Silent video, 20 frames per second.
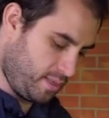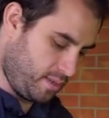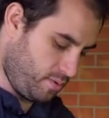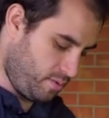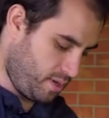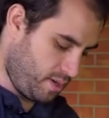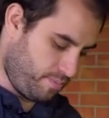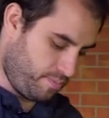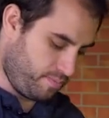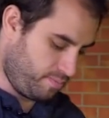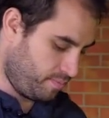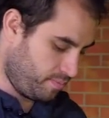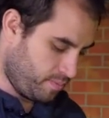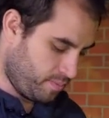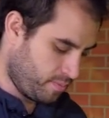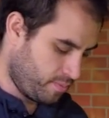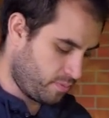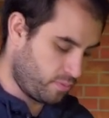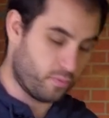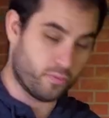doing a
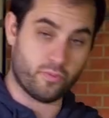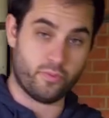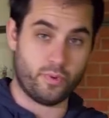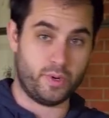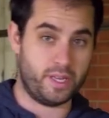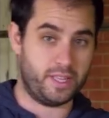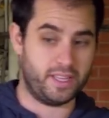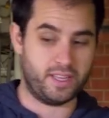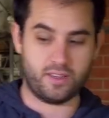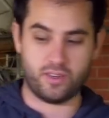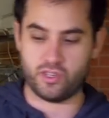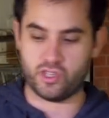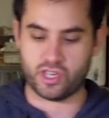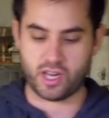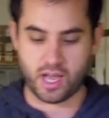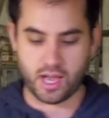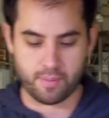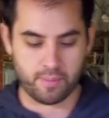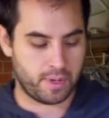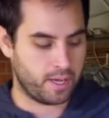really good
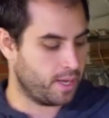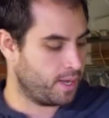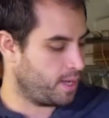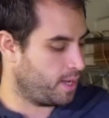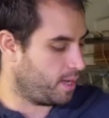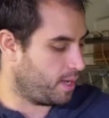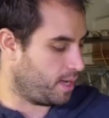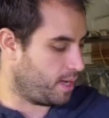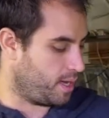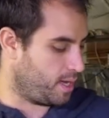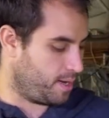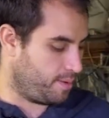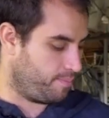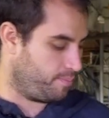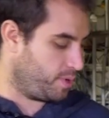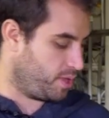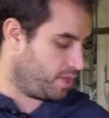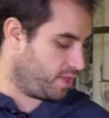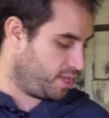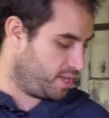job,
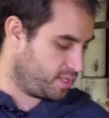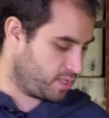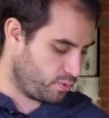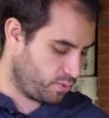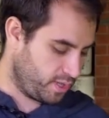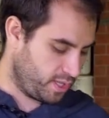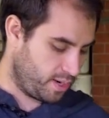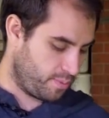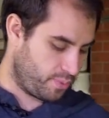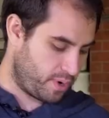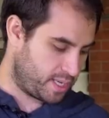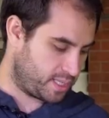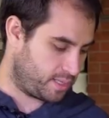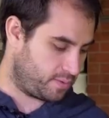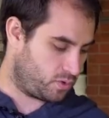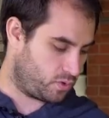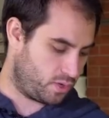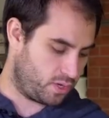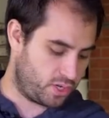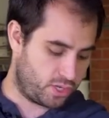but these are really
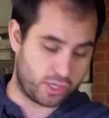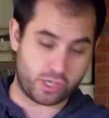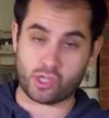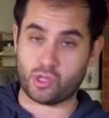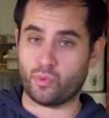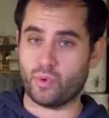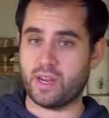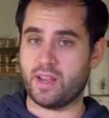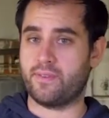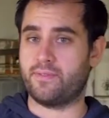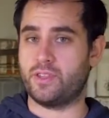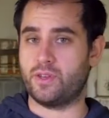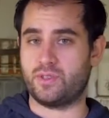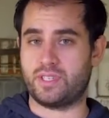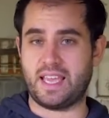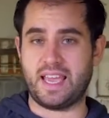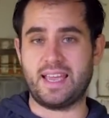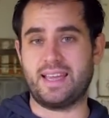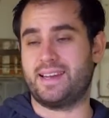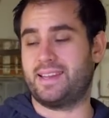impressive. So there's just 3 of
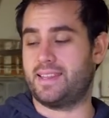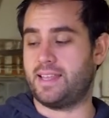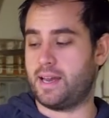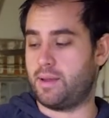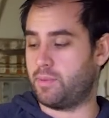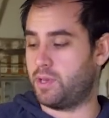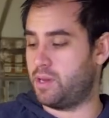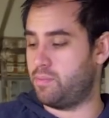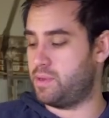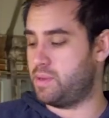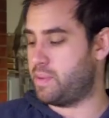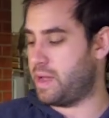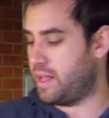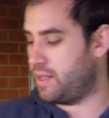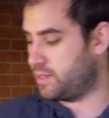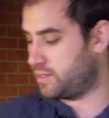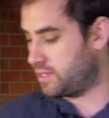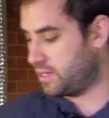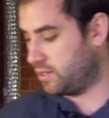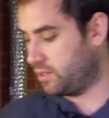those 8 that I'm gonna be
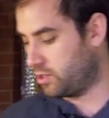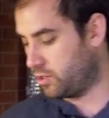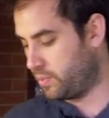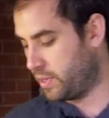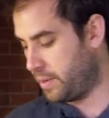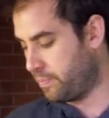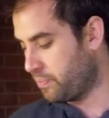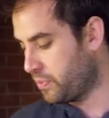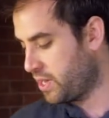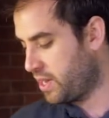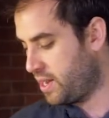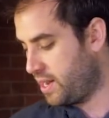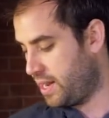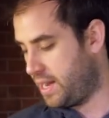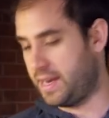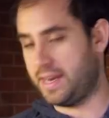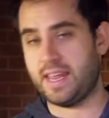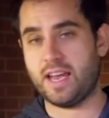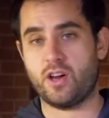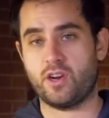balancing a little bit.
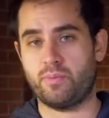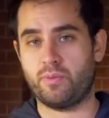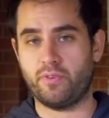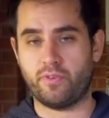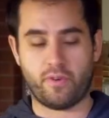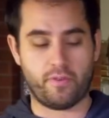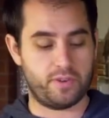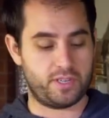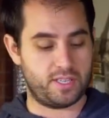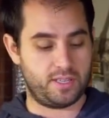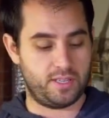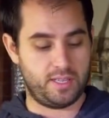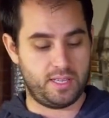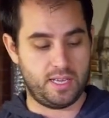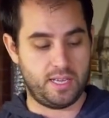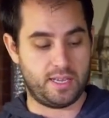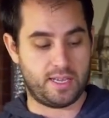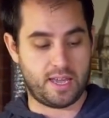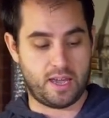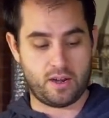And now to move over to
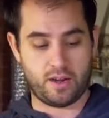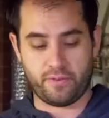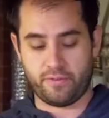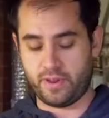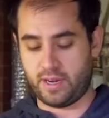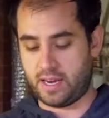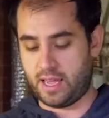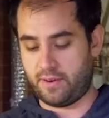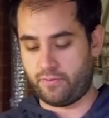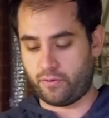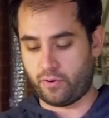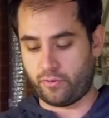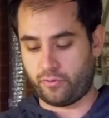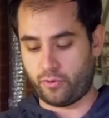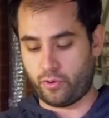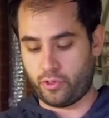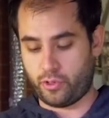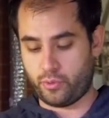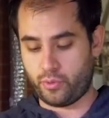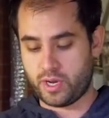the Counterfeit
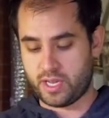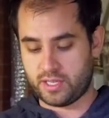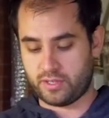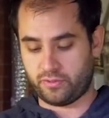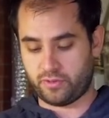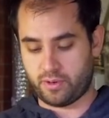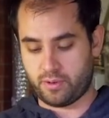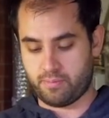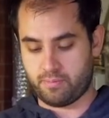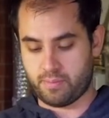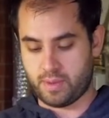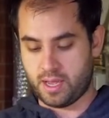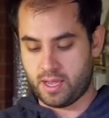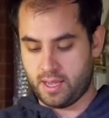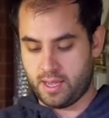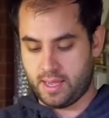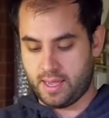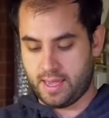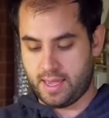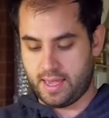9443s from
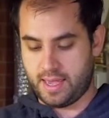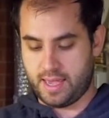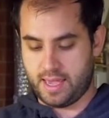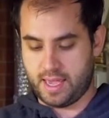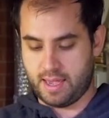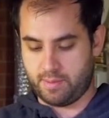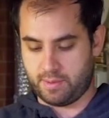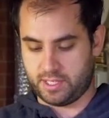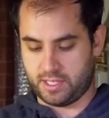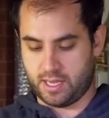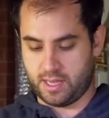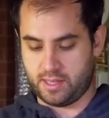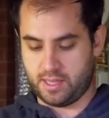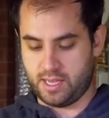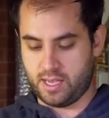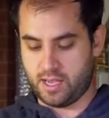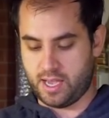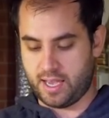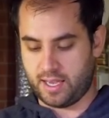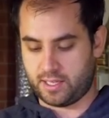Amazon,
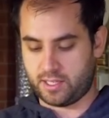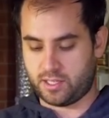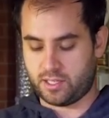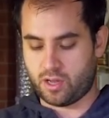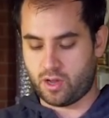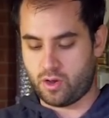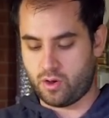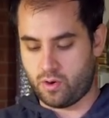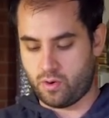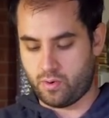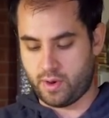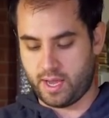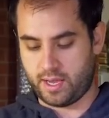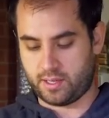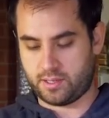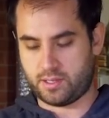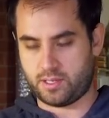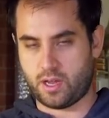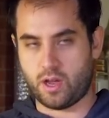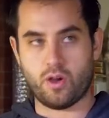the
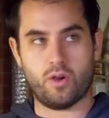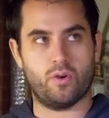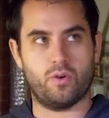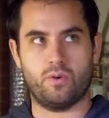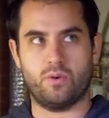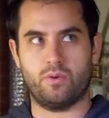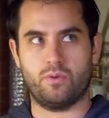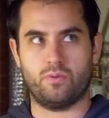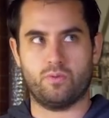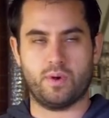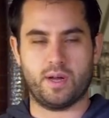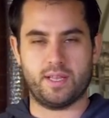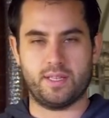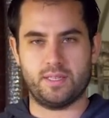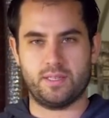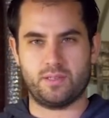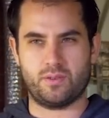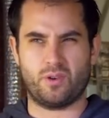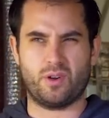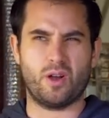XOXO
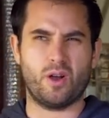ones, or